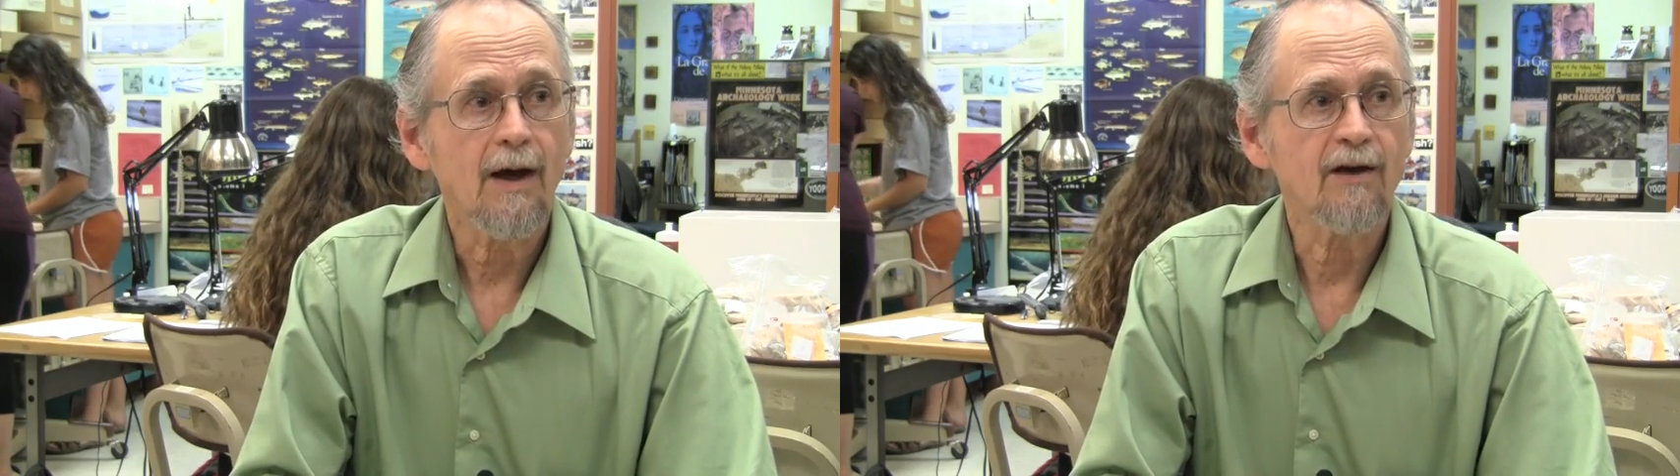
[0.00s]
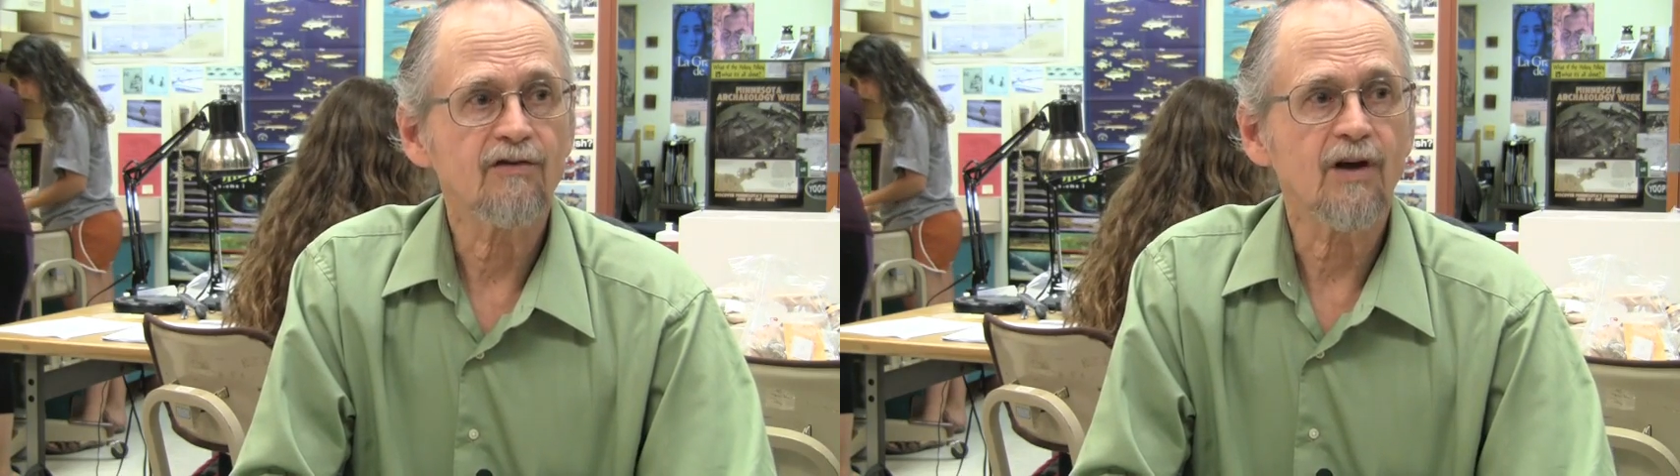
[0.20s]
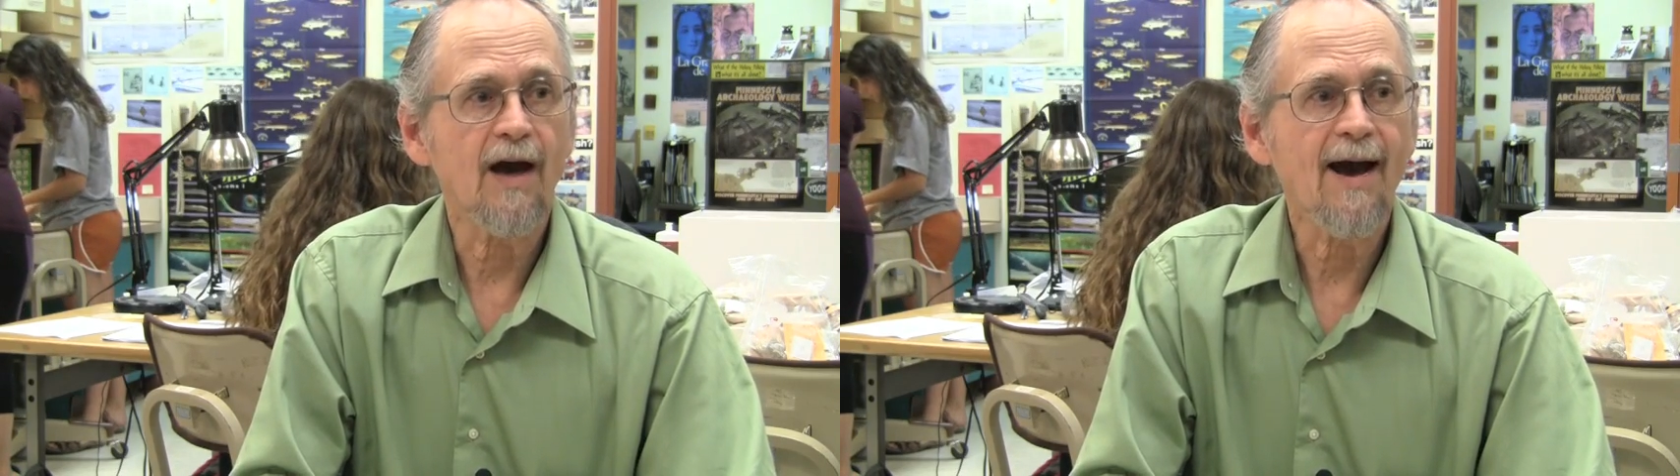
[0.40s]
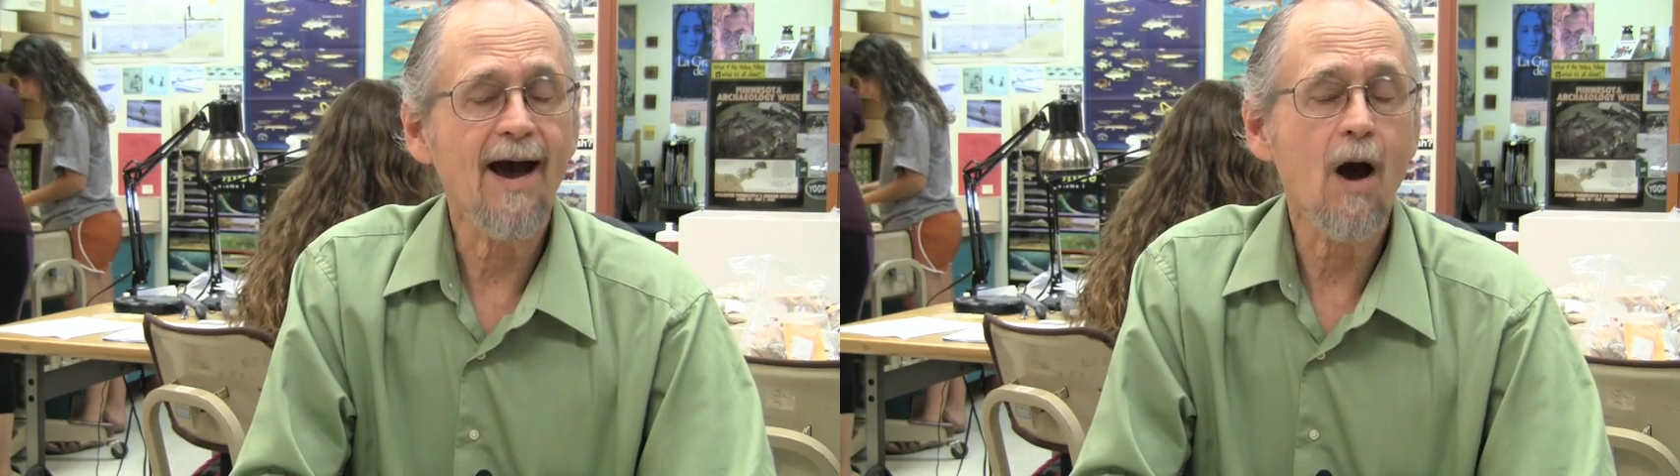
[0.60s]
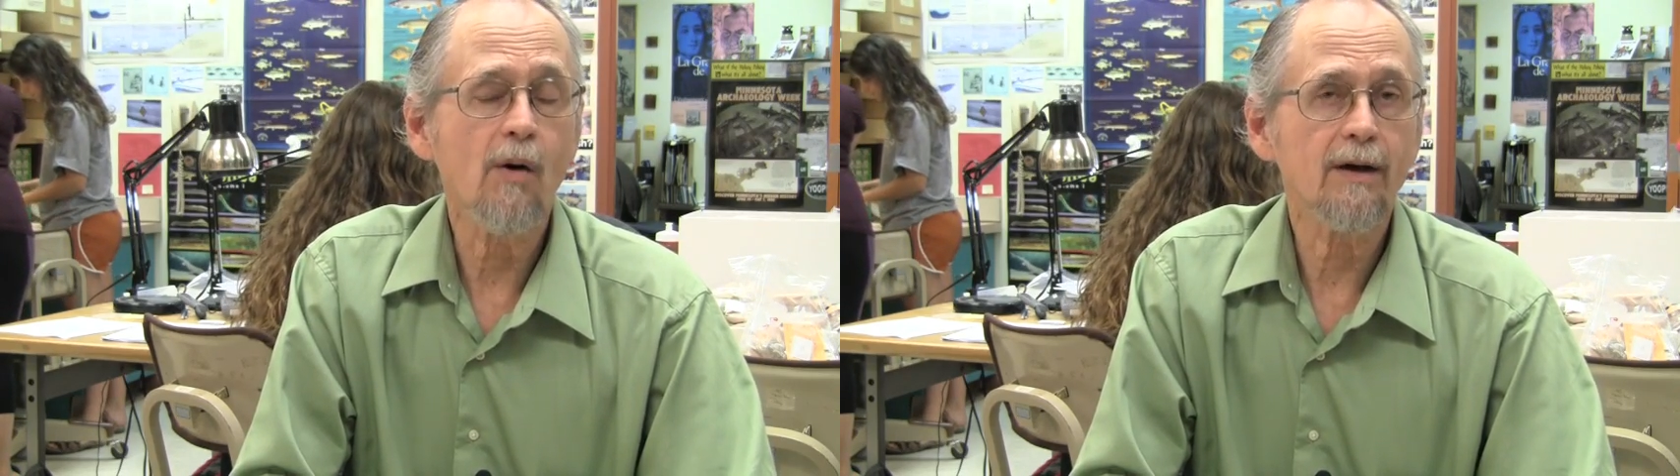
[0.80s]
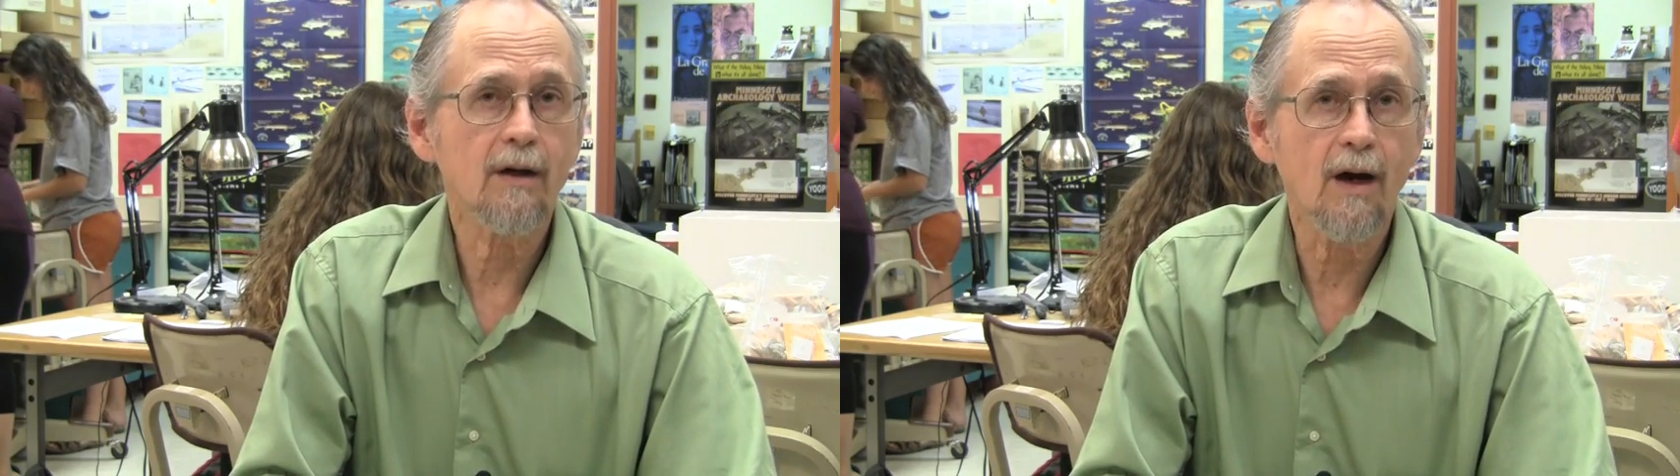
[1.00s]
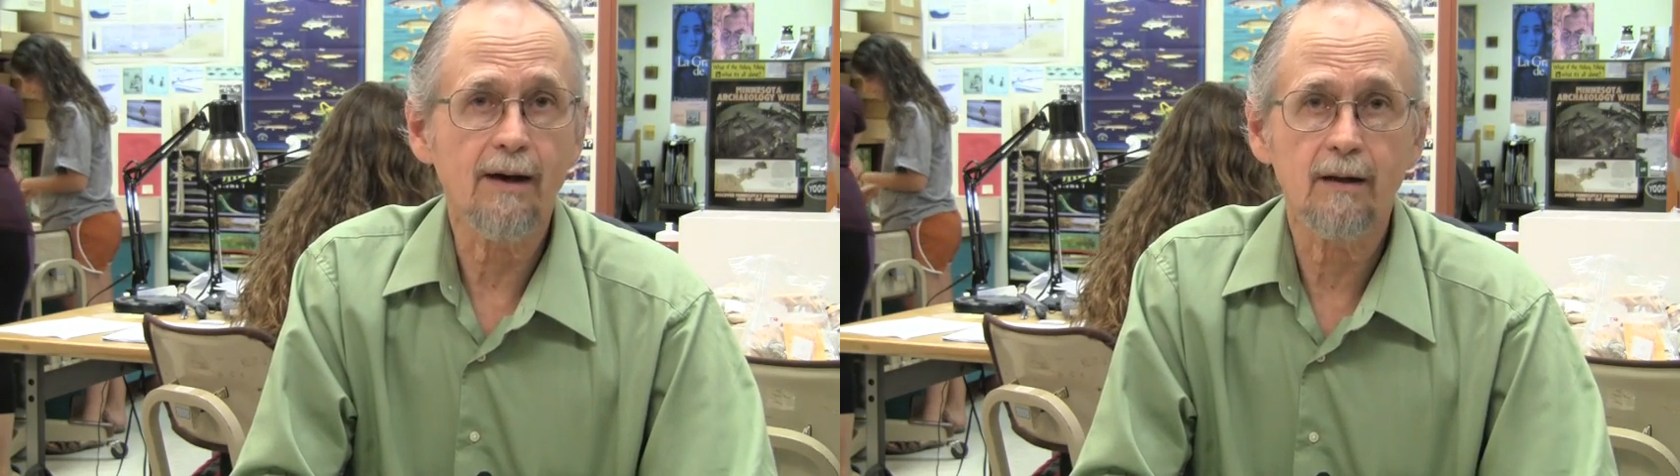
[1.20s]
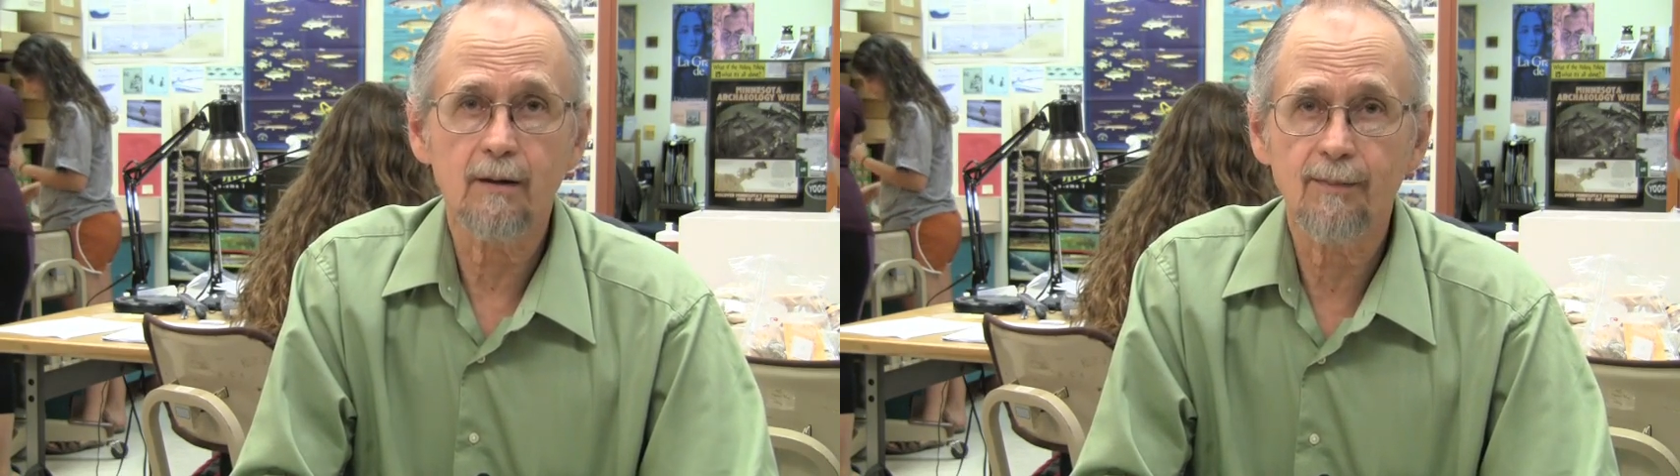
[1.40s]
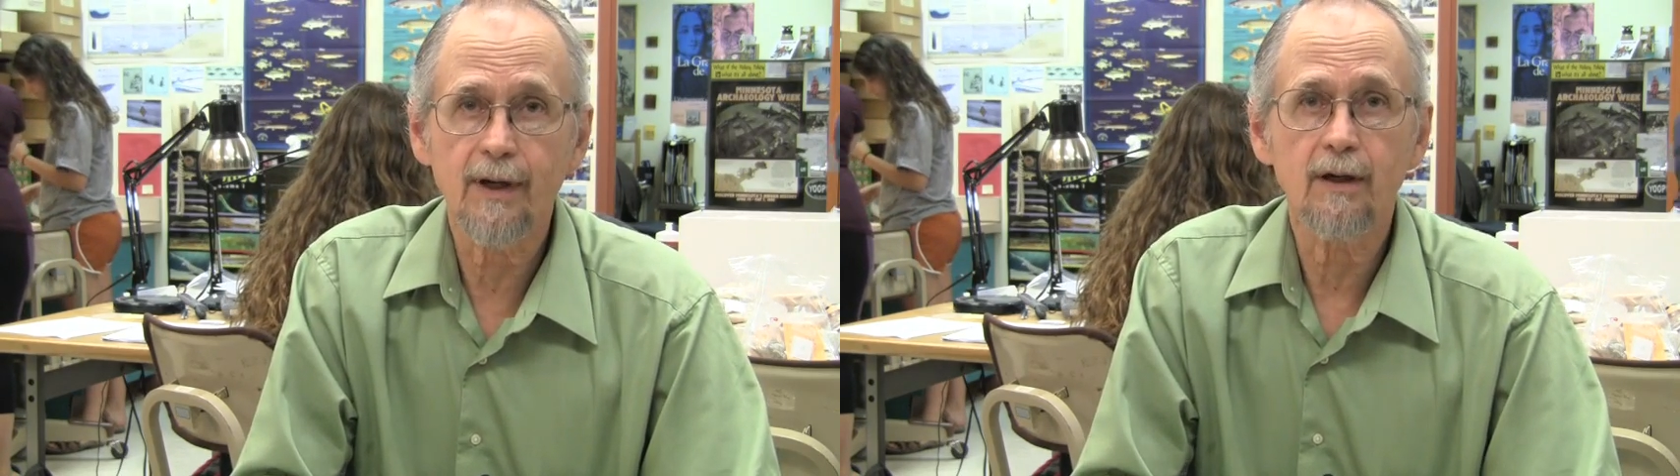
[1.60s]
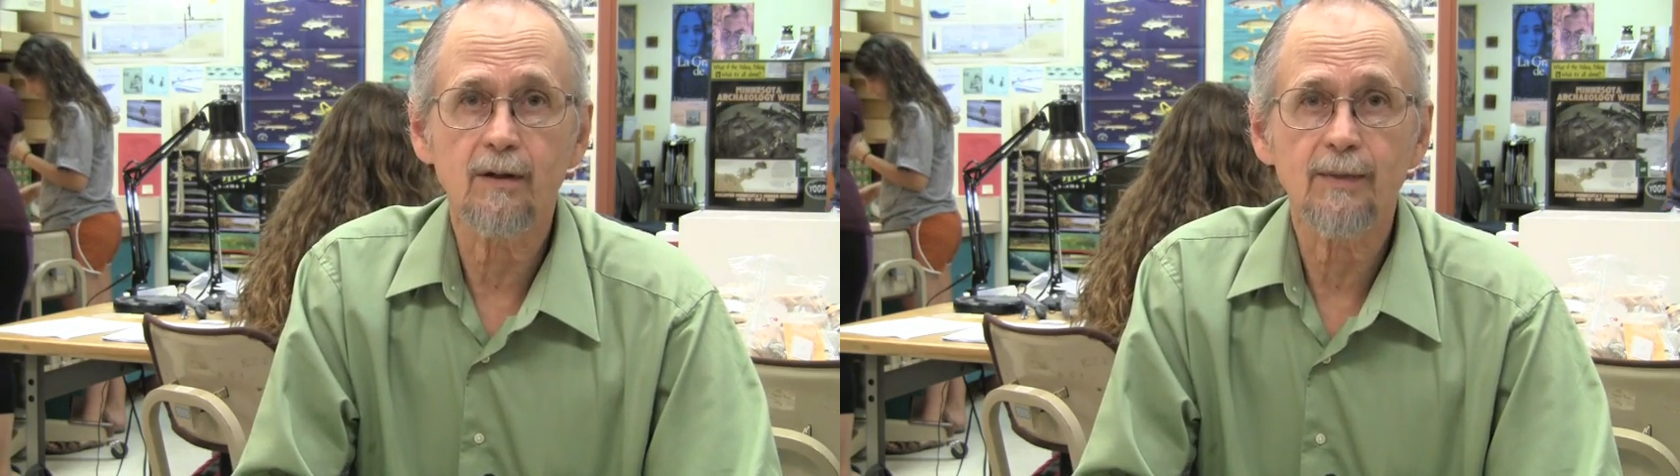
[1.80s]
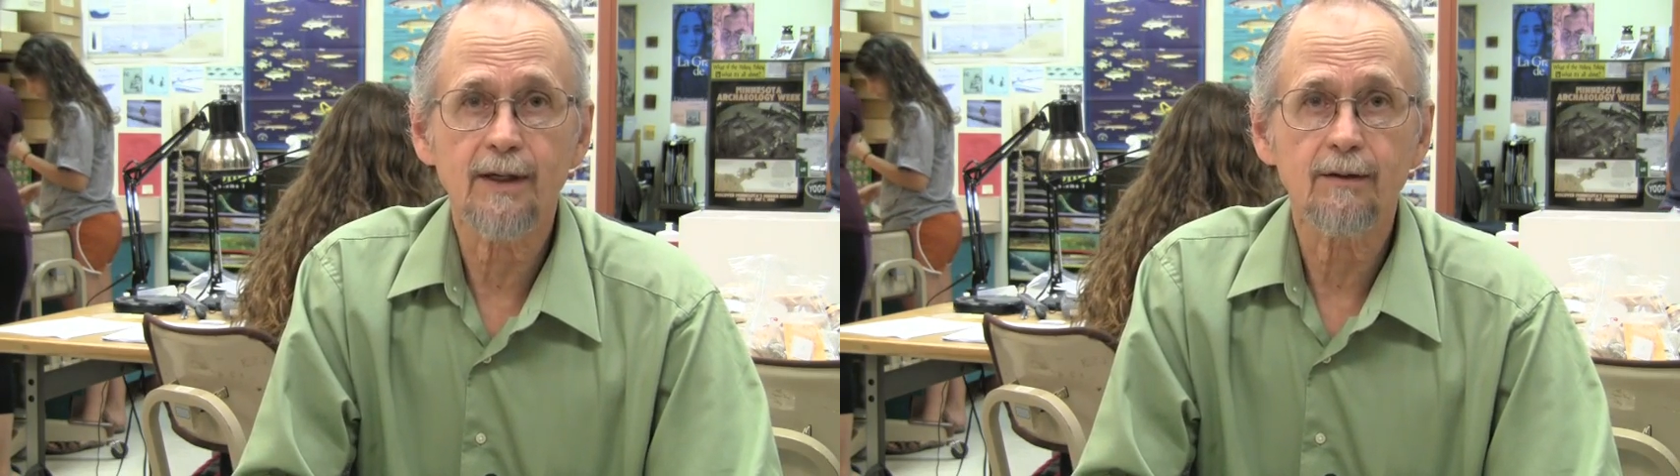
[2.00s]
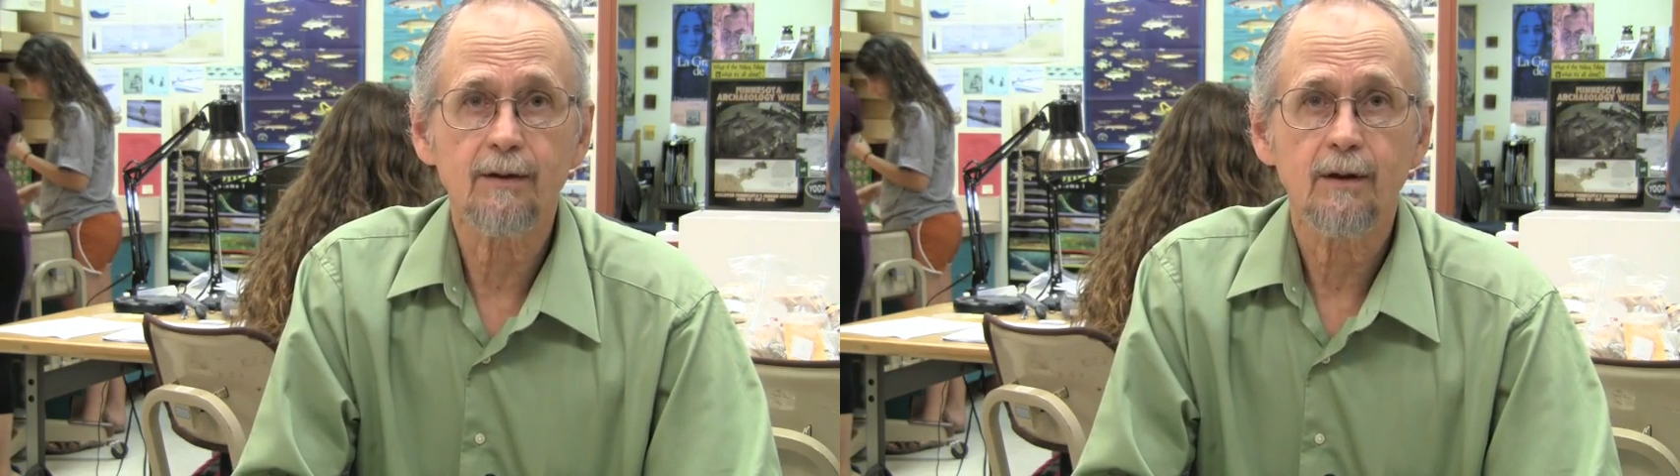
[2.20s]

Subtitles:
as to how it got in the burial mound.